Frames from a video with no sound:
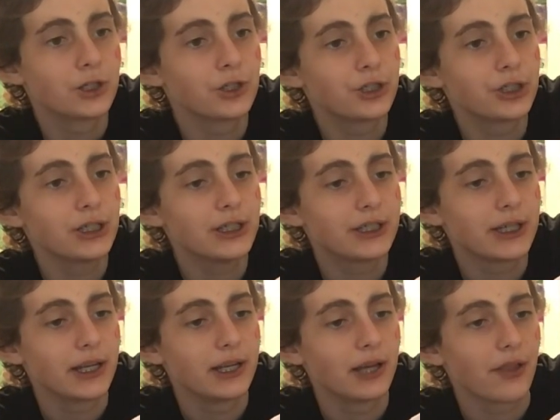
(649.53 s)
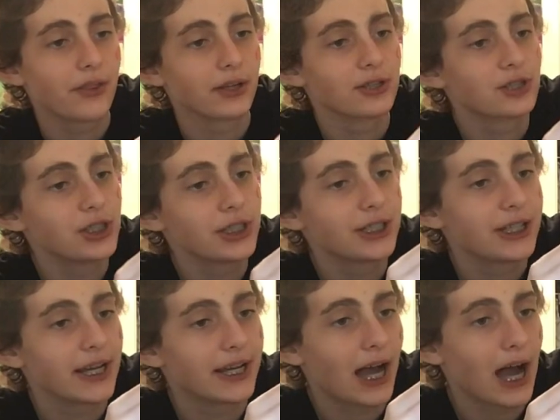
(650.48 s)
She said nothing. She
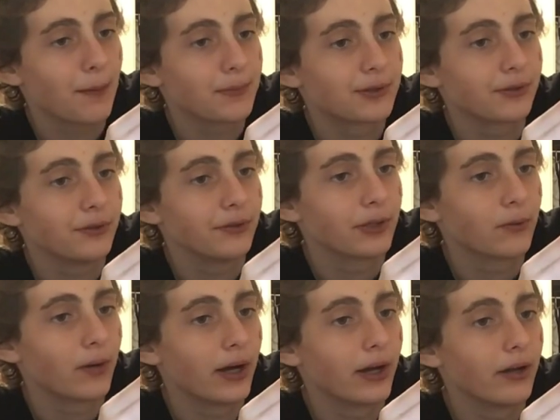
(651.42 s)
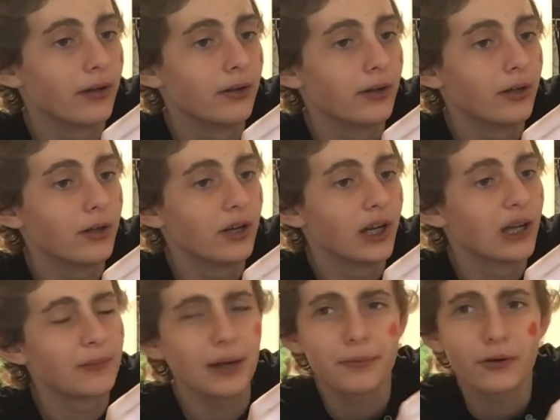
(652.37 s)
stayed absolutely quiet. And
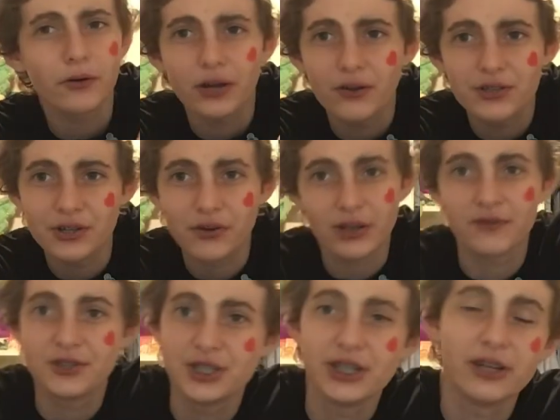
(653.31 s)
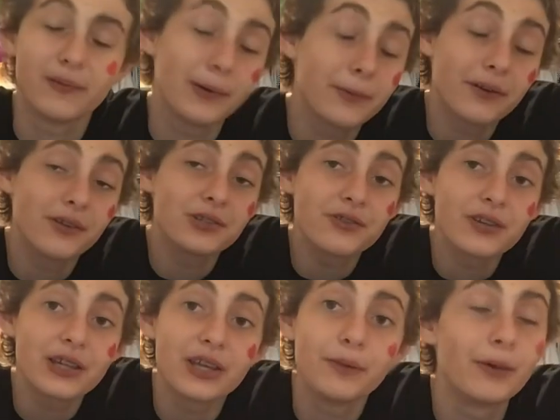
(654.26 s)
my pronouns aren't even she here. My pronouns are they,
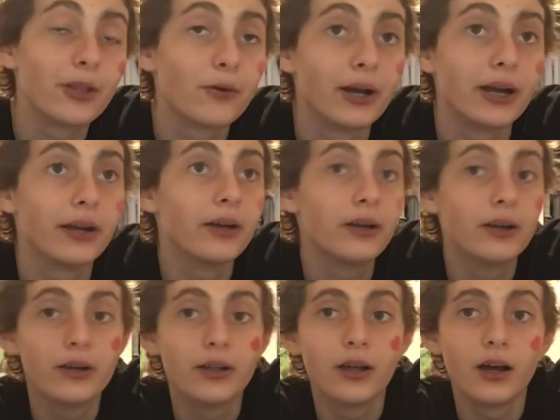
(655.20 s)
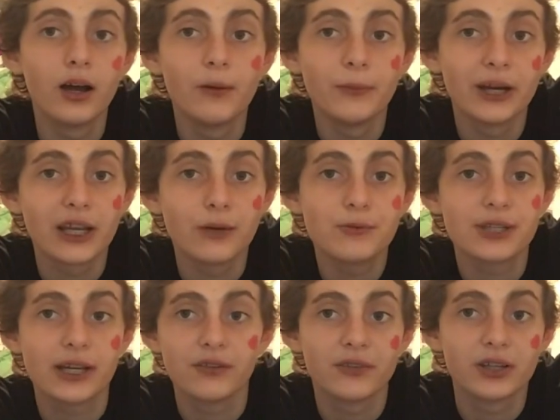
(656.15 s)
them, by the way. My name is
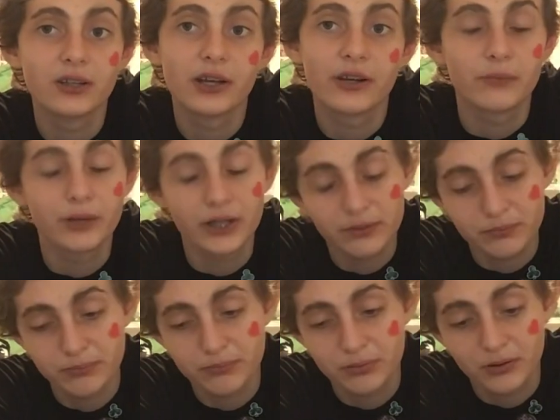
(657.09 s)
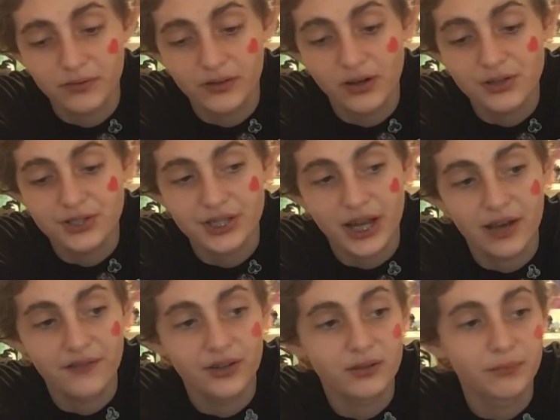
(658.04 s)
Avian. I know my profile says
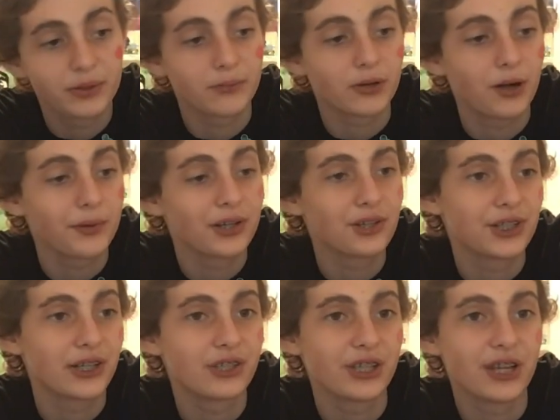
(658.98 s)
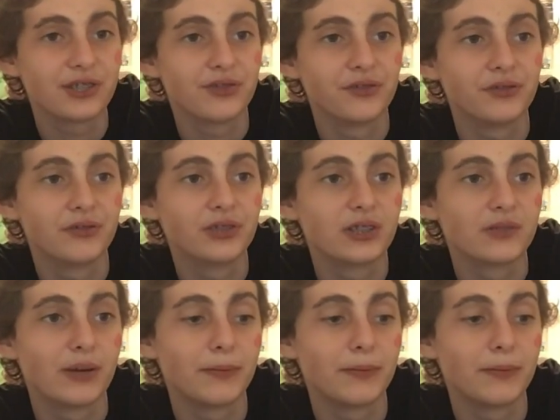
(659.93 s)
Ava, but I'm probably going to change that soon because my